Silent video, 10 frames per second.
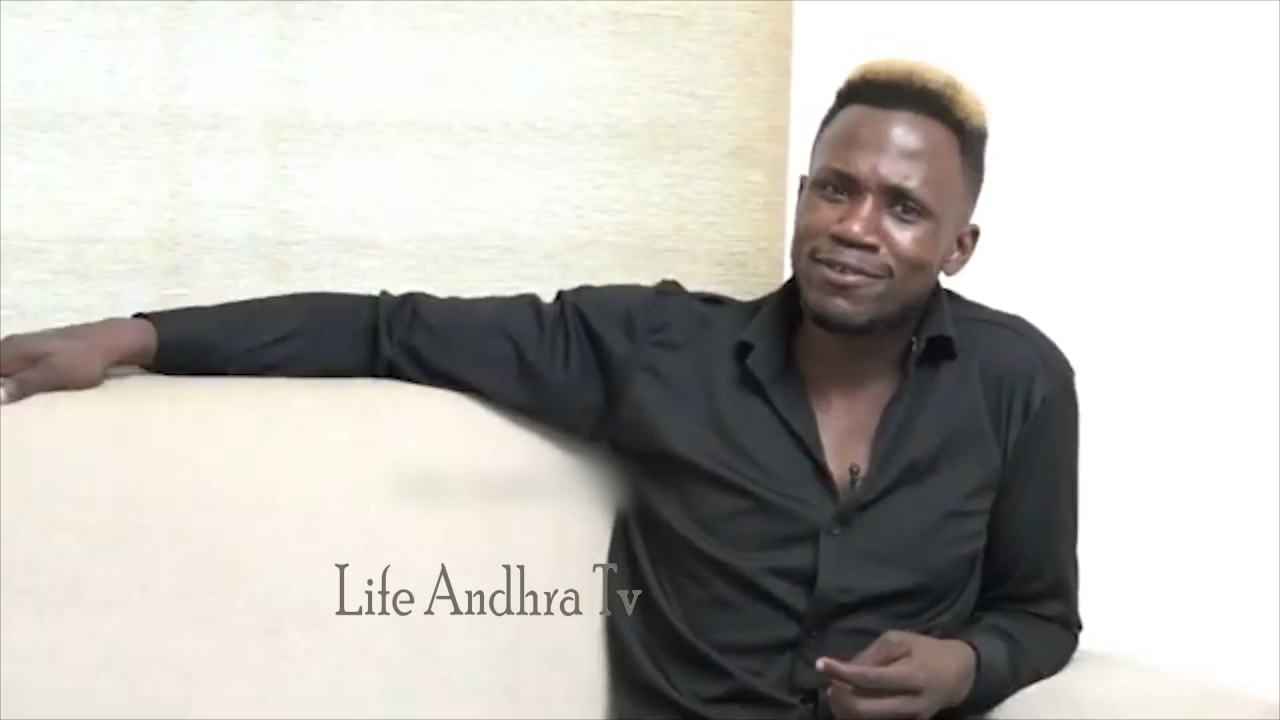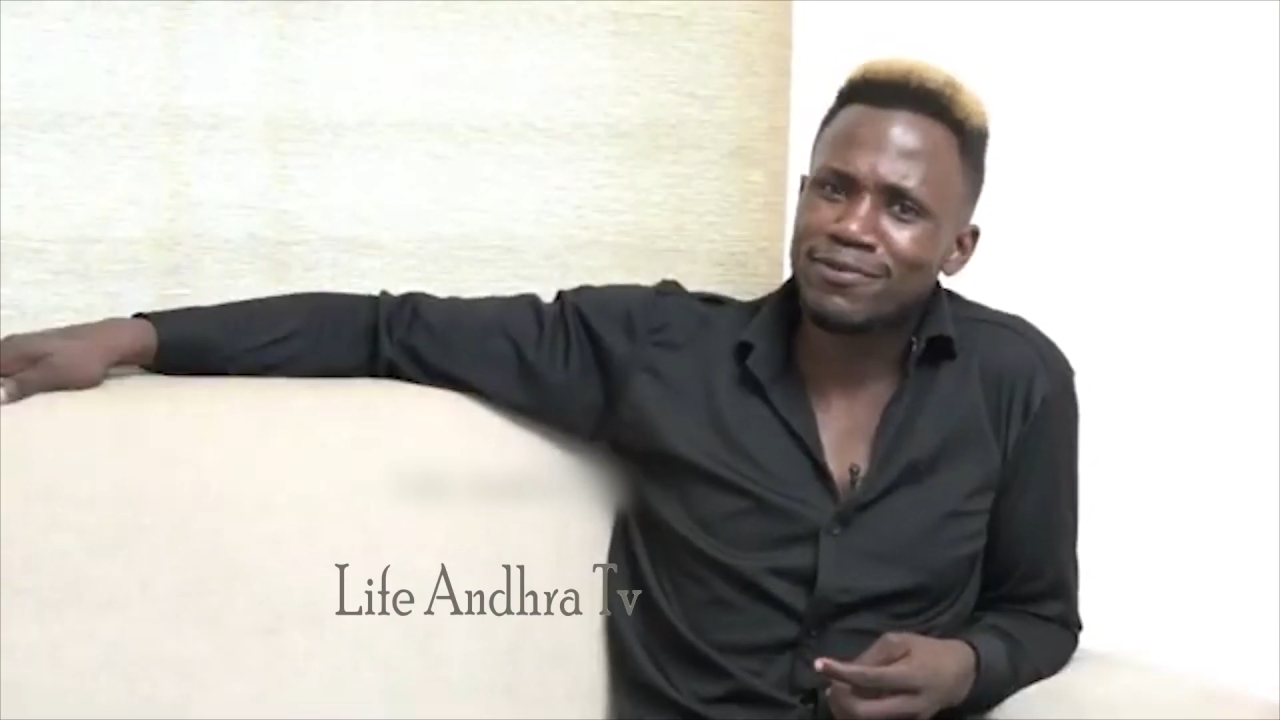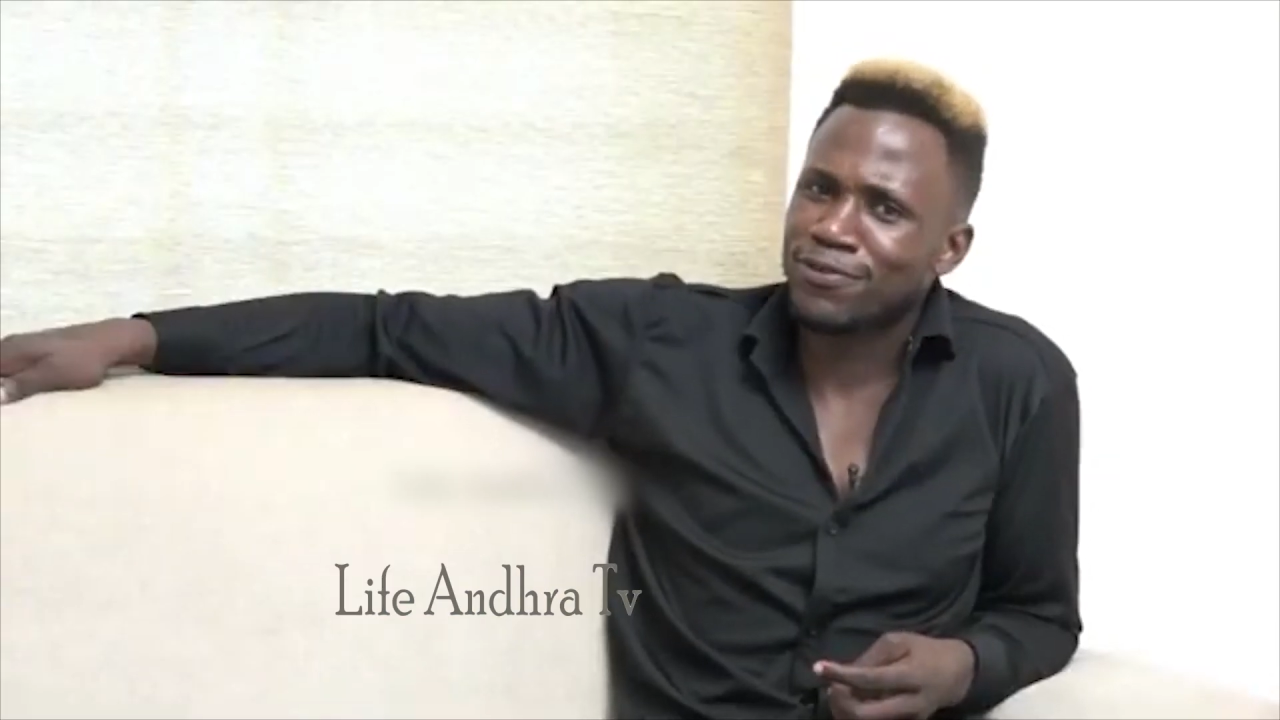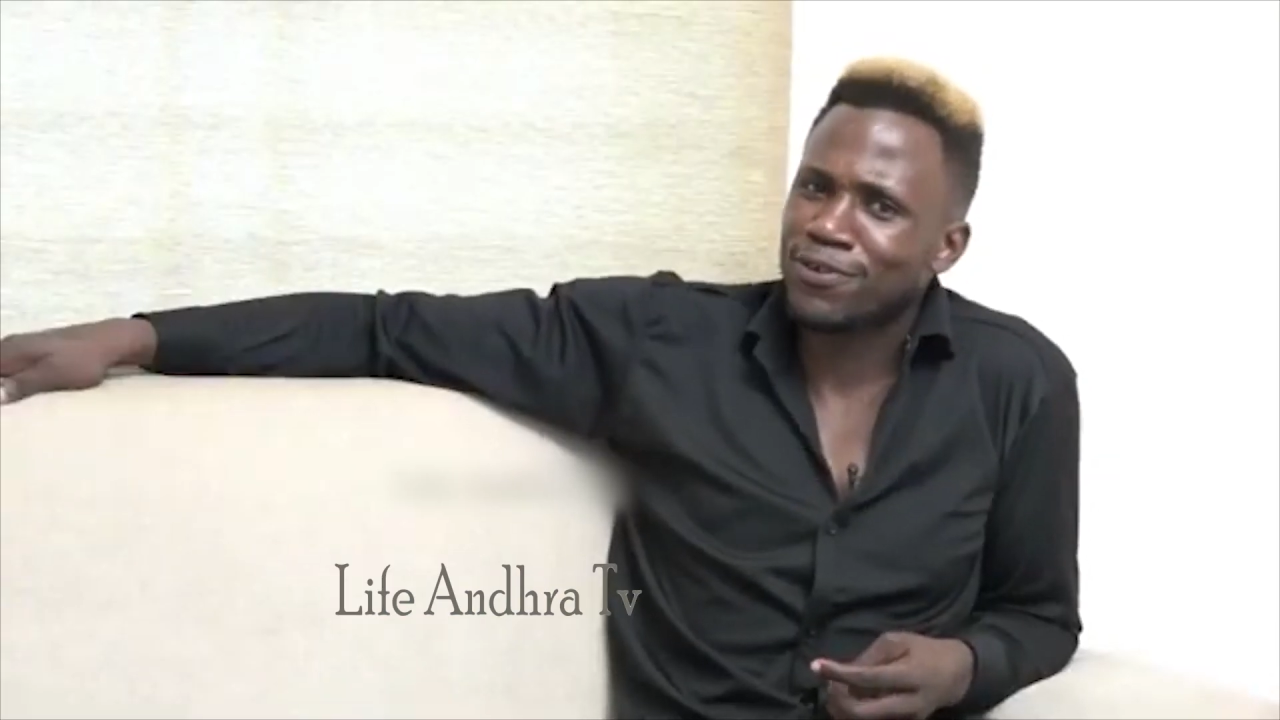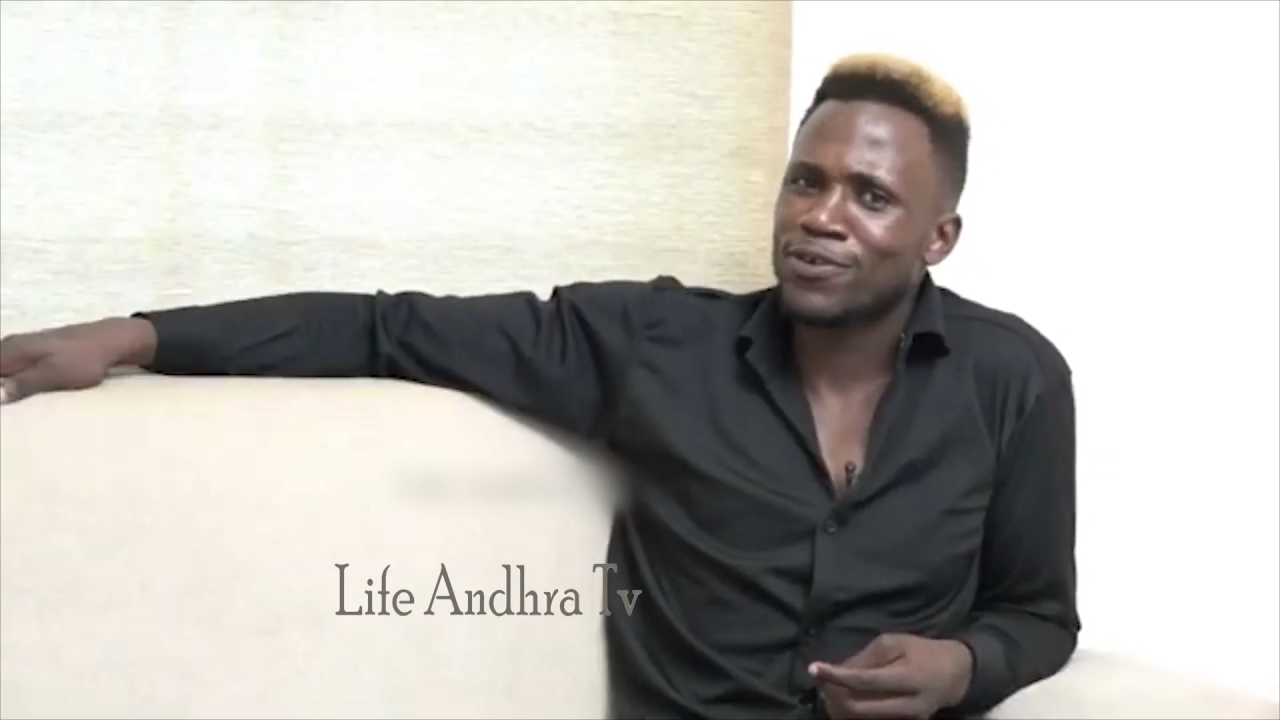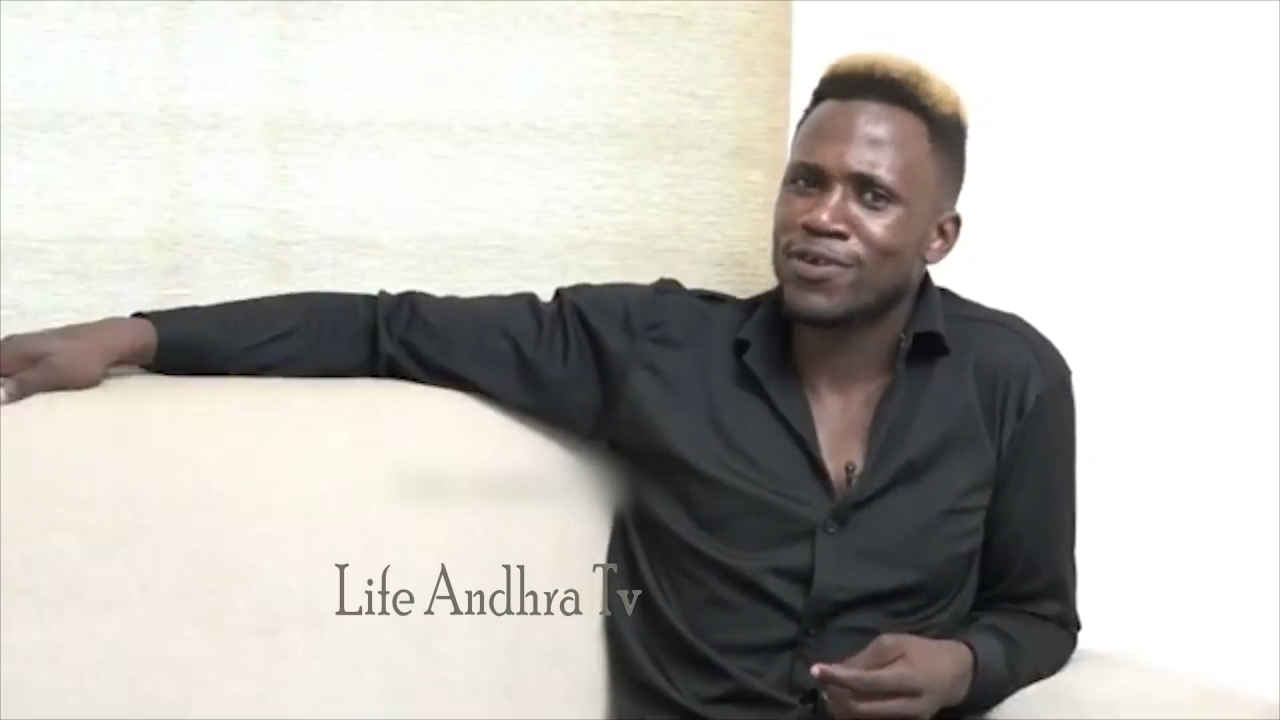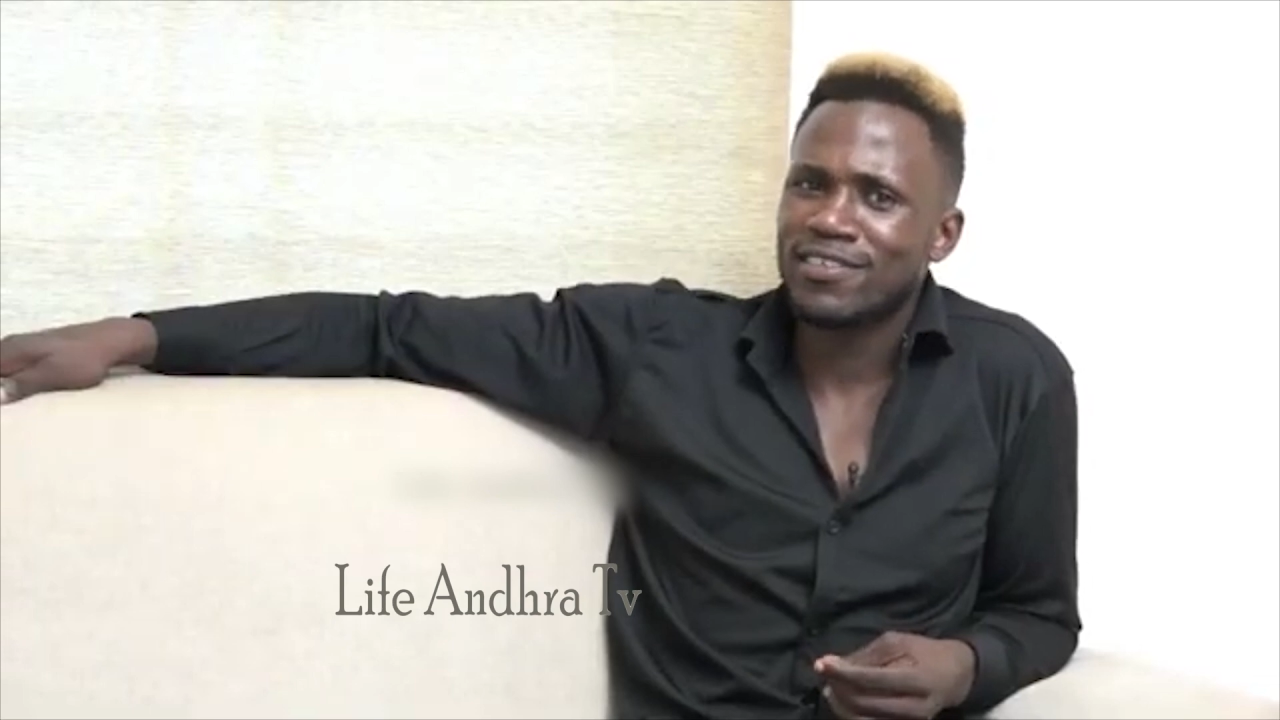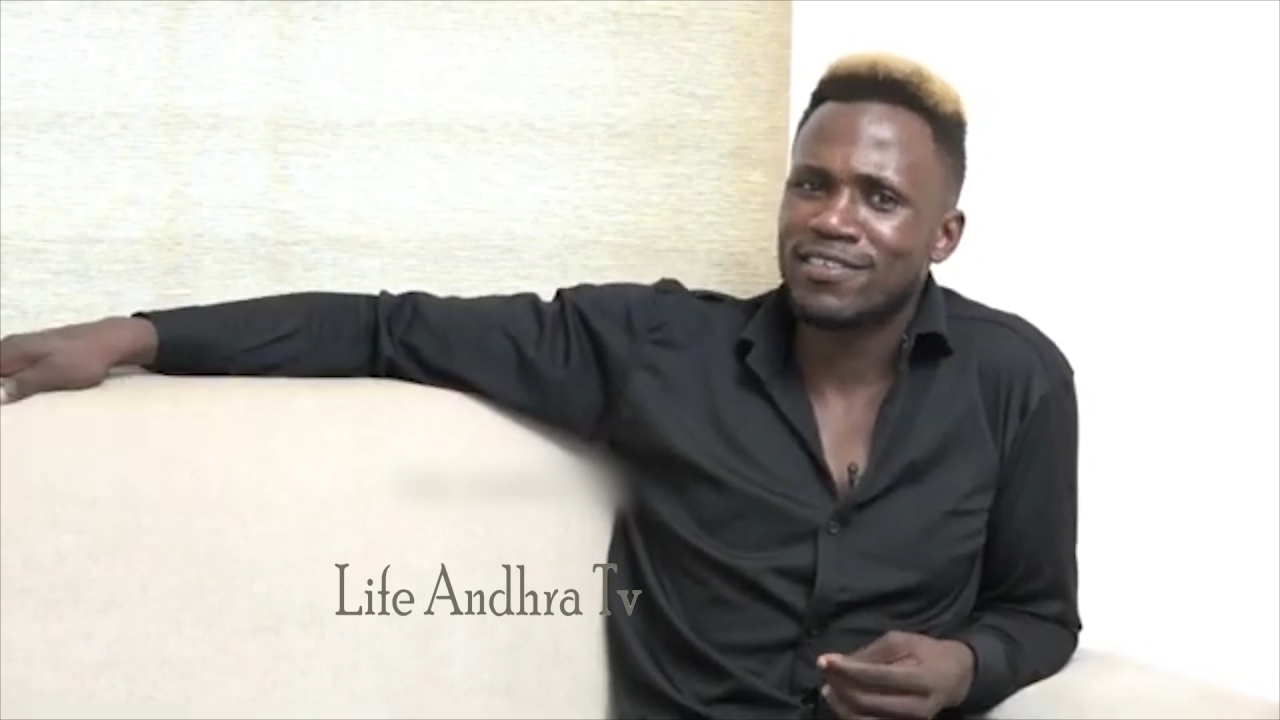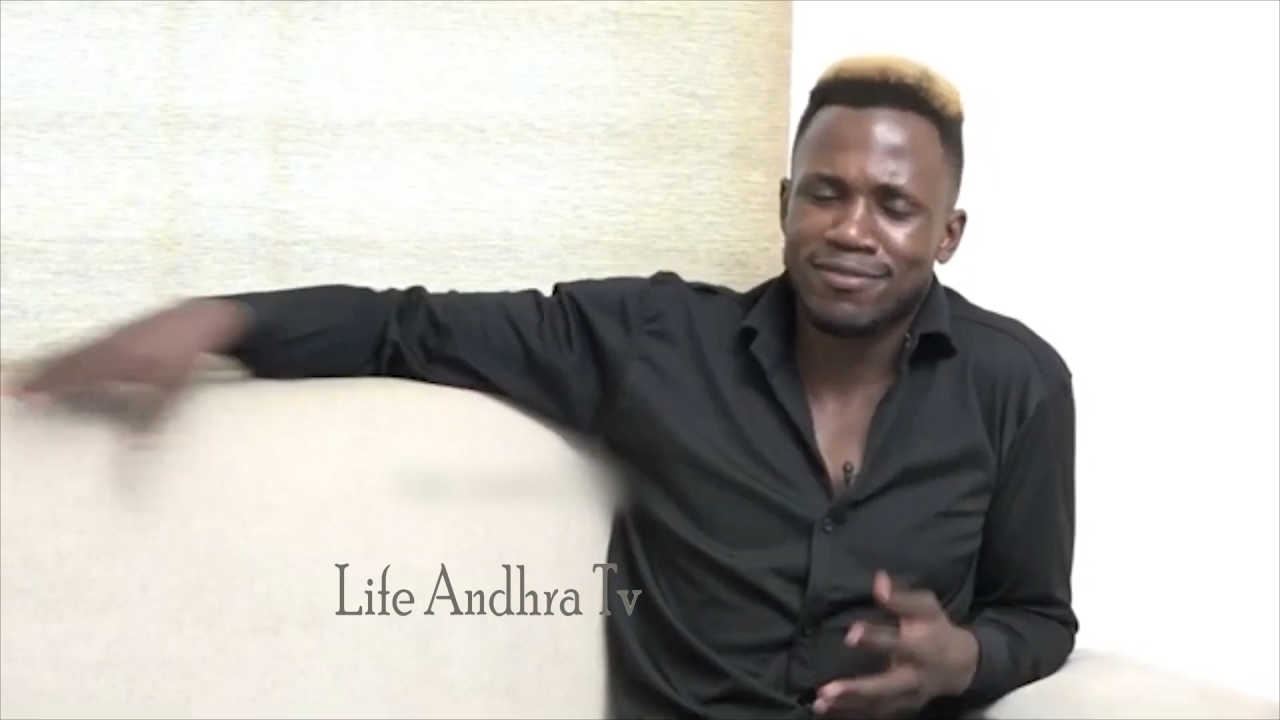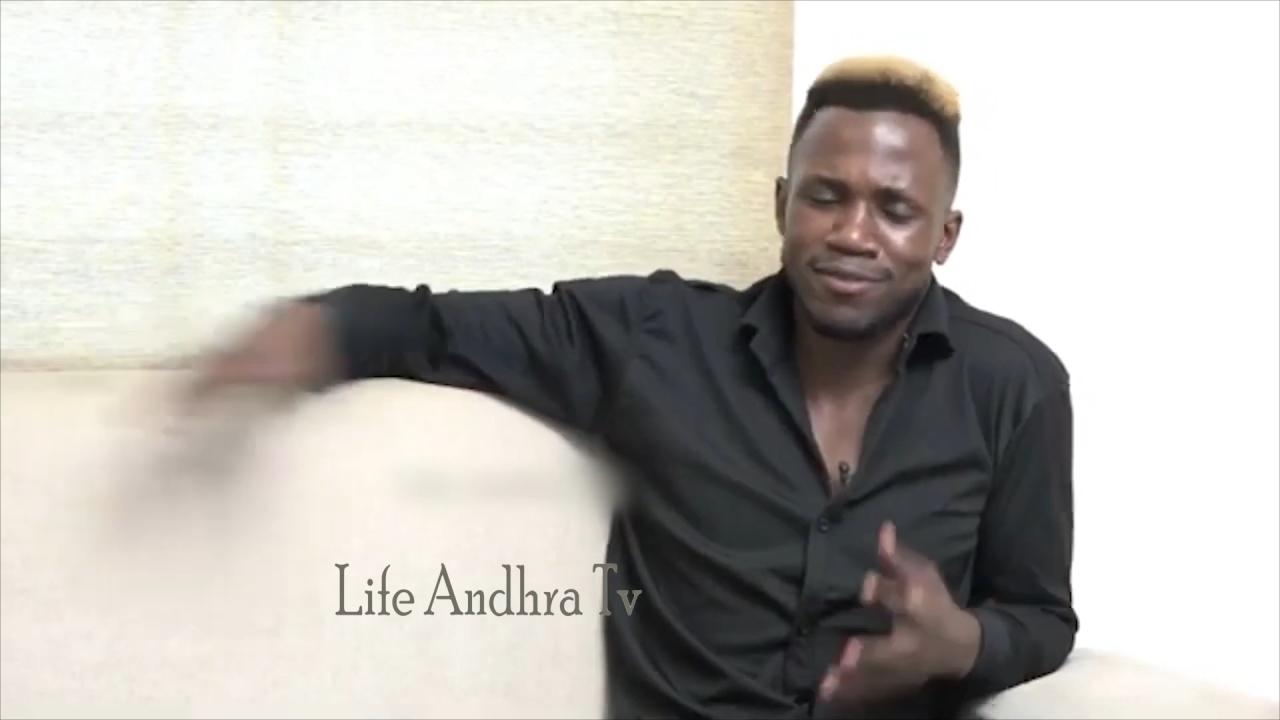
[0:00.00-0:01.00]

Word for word: chala followers,